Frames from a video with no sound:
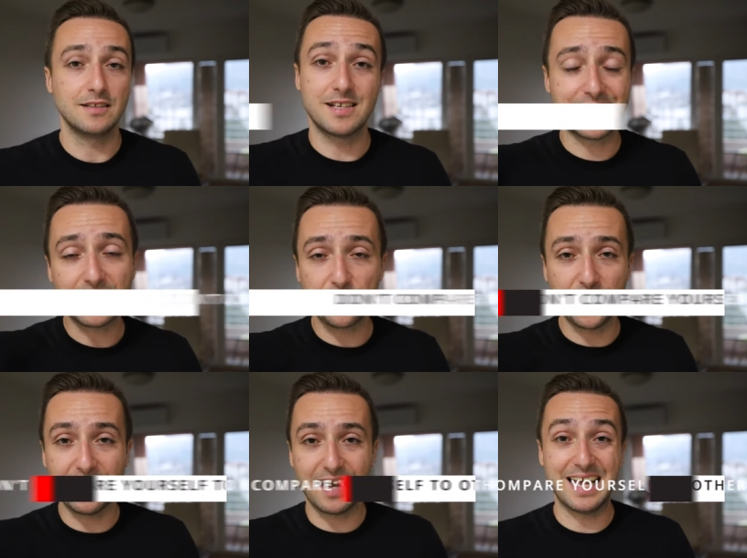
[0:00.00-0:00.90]
The second
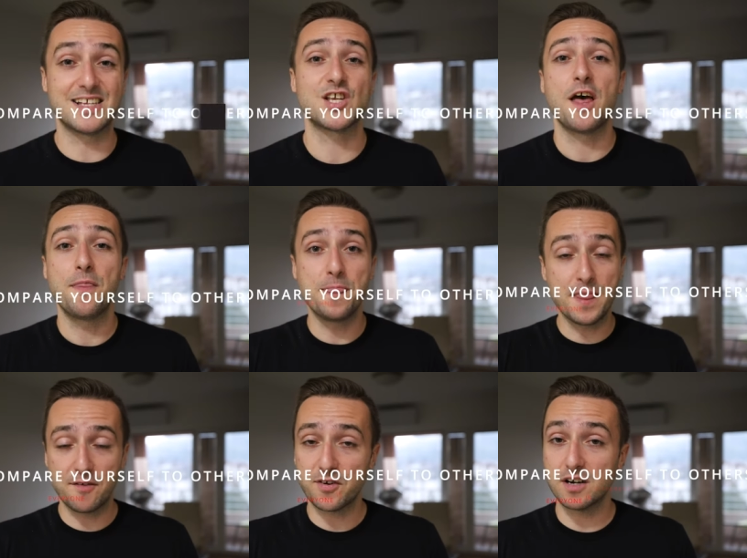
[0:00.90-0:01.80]
thing is
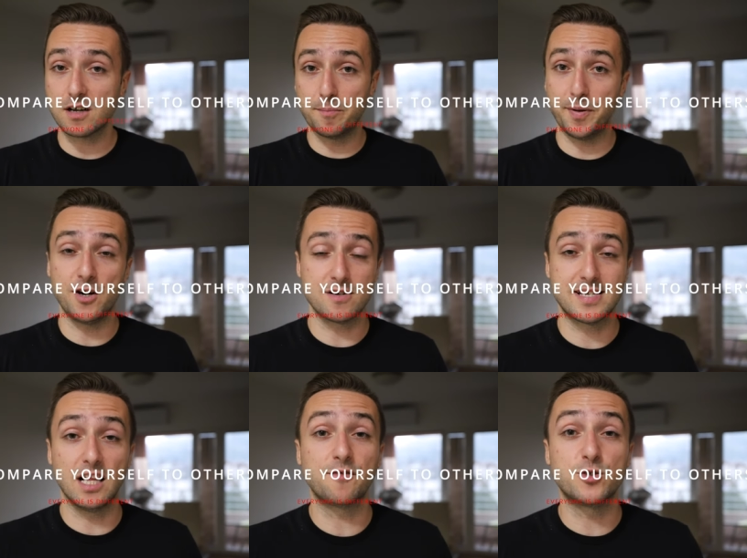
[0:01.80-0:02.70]
never compare
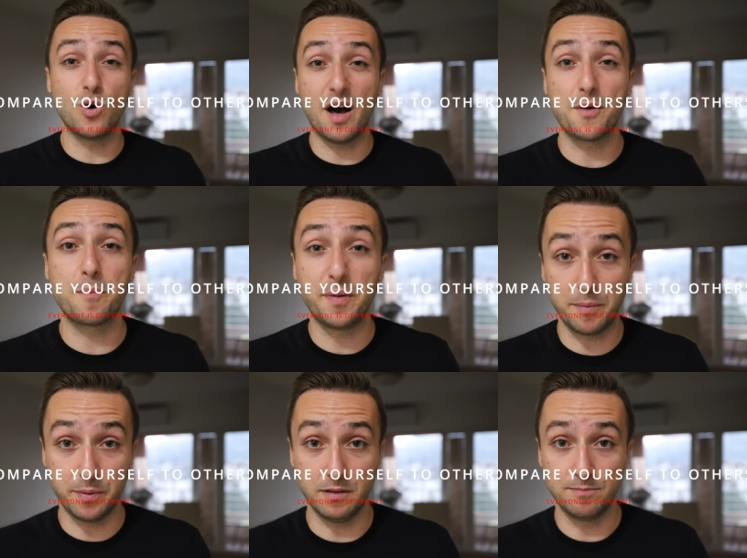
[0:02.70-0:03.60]
yourself to other
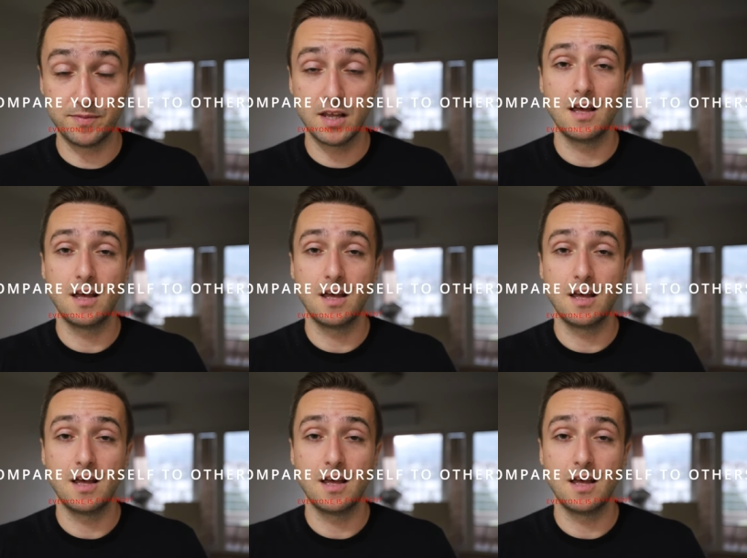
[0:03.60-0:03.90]
people.